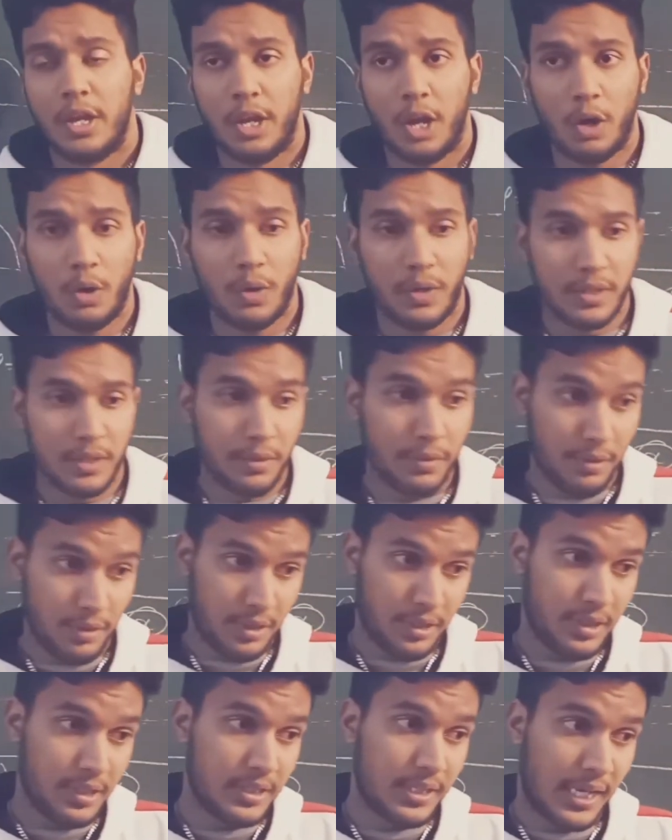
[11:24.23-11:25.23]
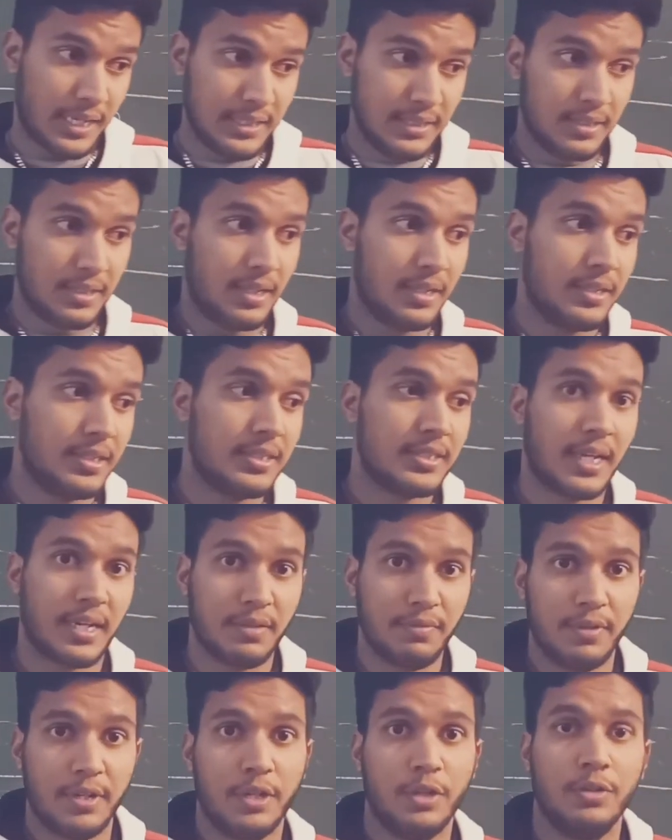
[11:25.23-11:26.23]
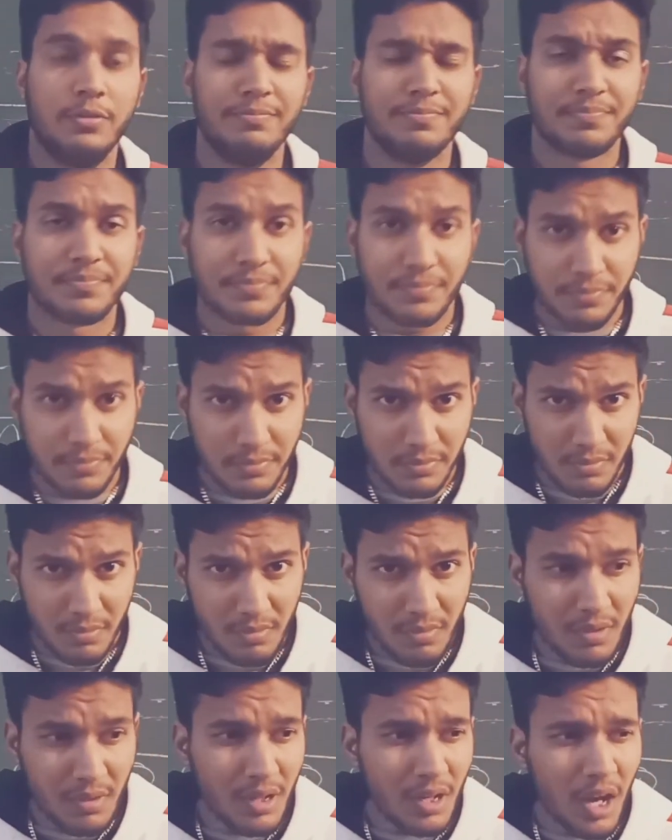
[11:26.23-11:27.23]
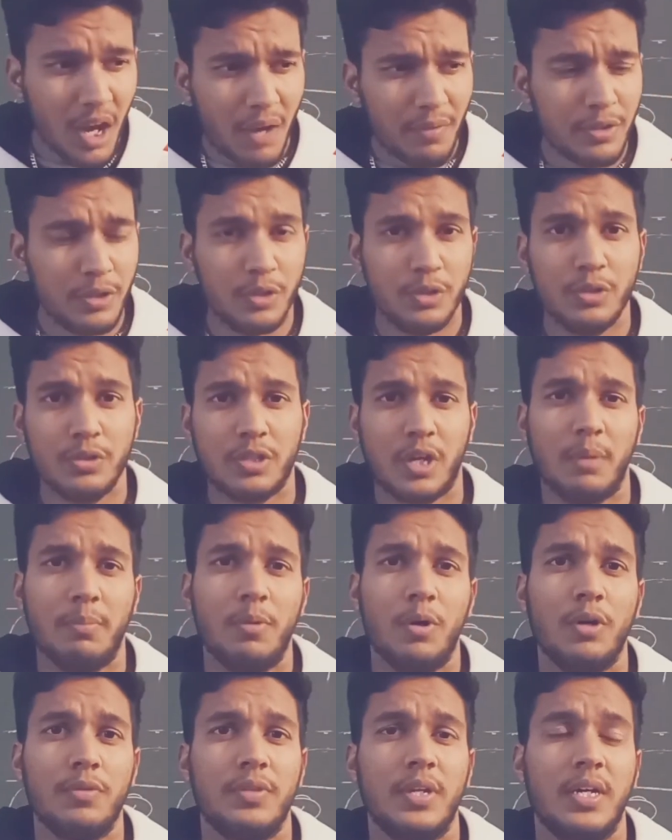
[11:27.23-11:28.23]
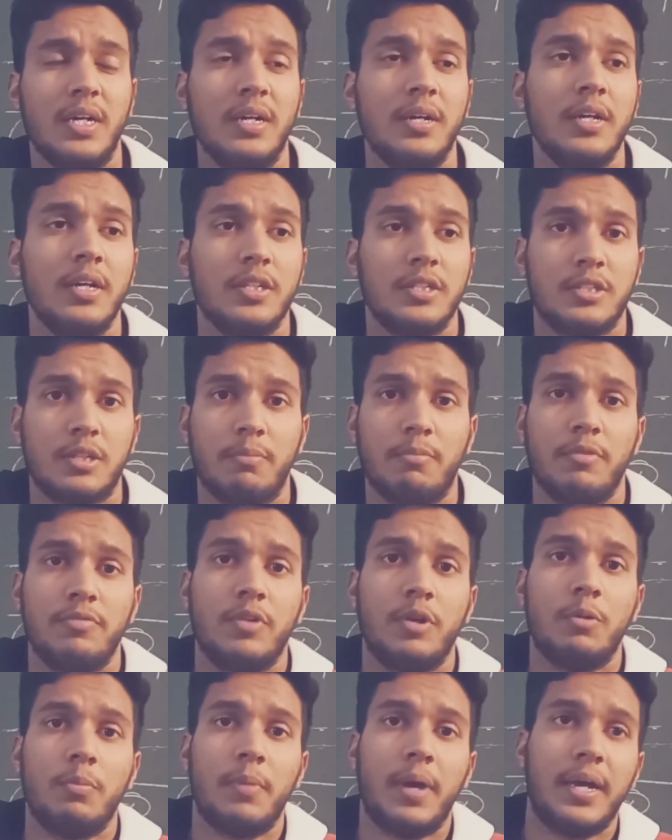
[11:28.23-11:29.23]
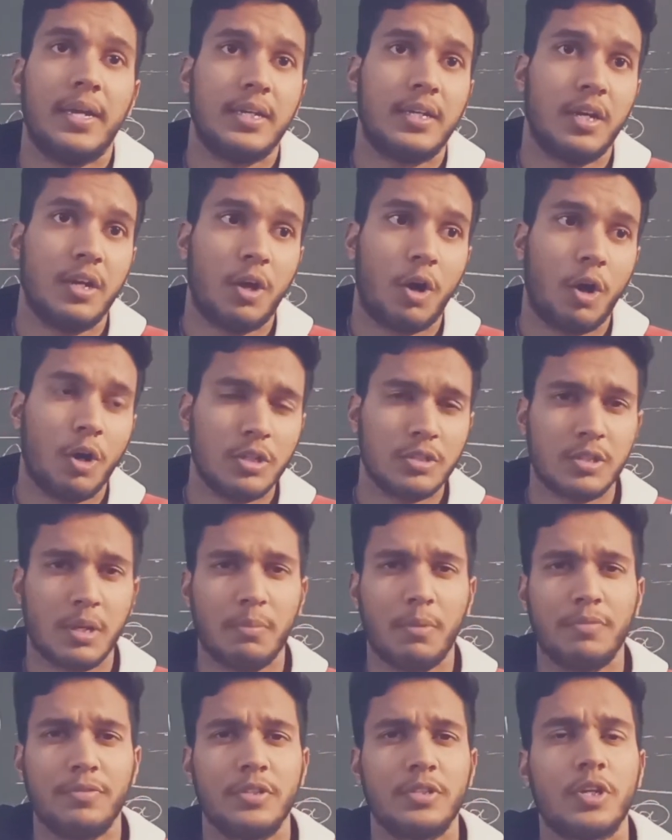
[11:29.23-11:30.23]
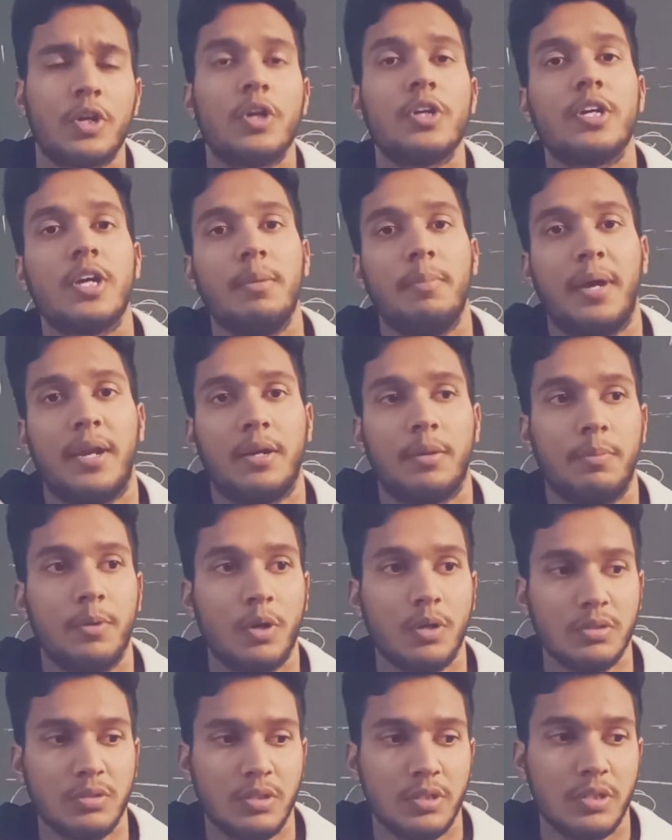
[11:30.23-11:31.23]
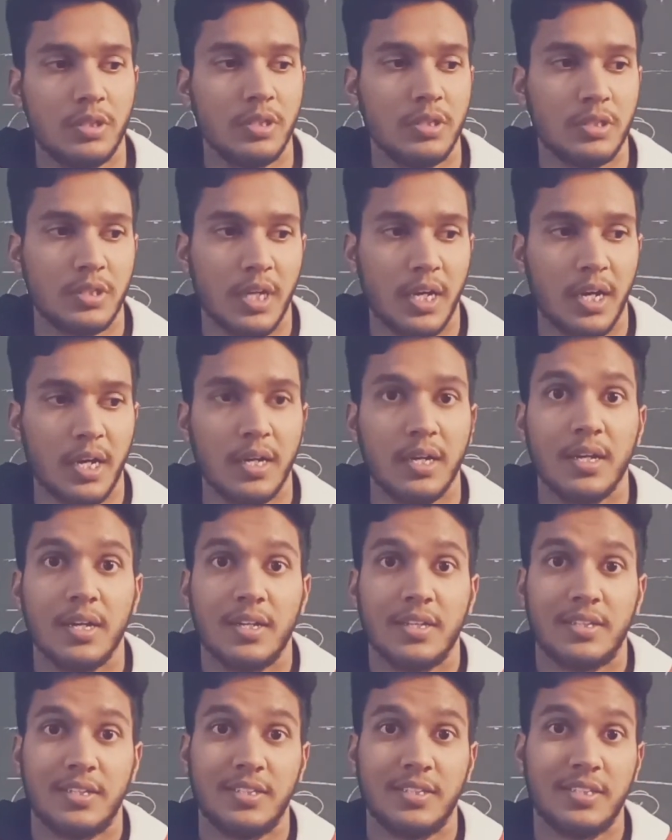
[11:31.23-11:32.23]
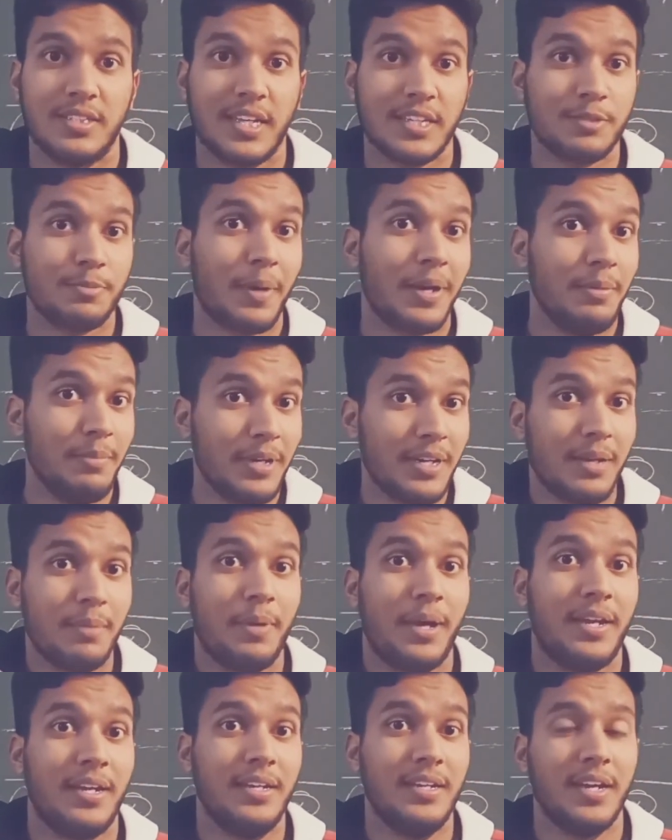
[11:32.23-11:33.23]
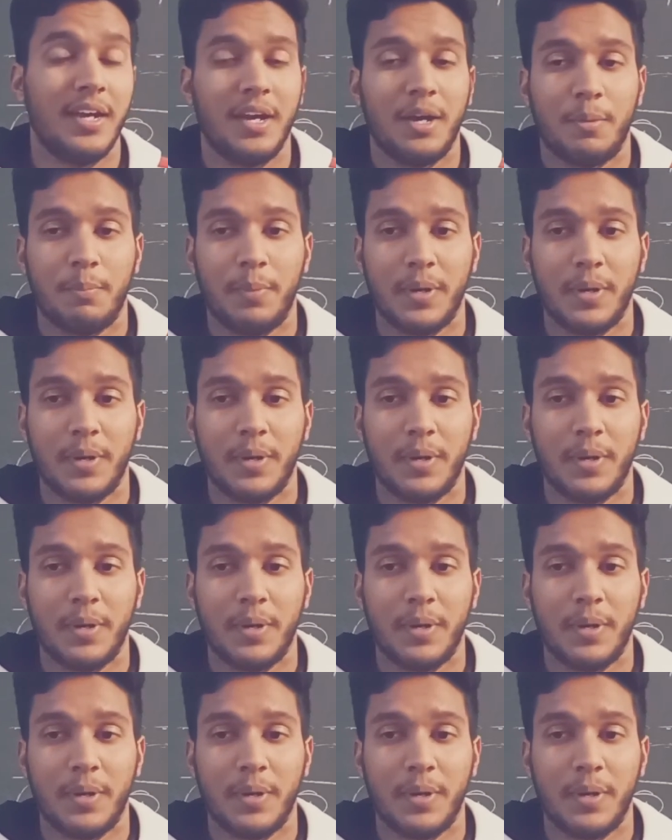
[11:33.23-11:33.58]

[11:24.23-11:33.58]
Now in the second video, I will show you some of the numerical or some of the theoretical manner, because this is the experimental manner.